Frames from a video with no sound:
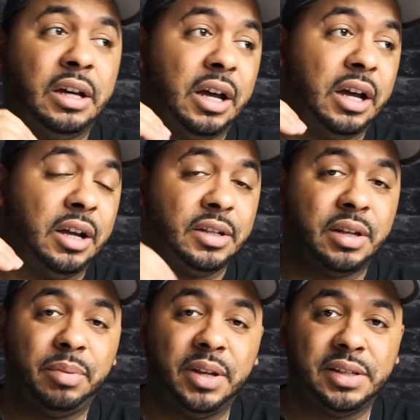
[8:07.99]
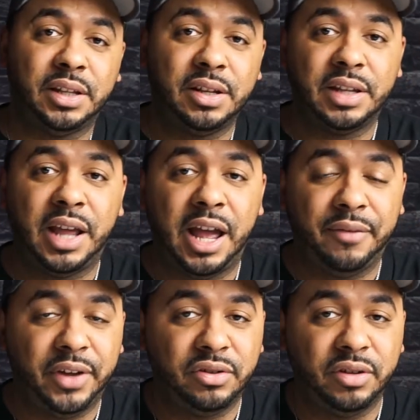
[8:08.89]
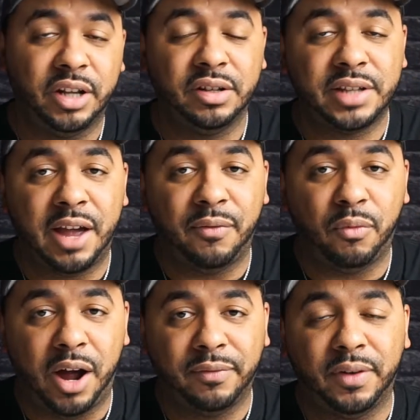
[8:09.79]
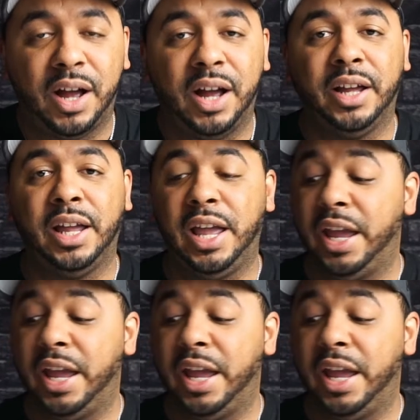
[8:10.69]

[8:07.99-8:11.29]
uh, someplace that doesn't have internet, doesn't have Wi-Fi,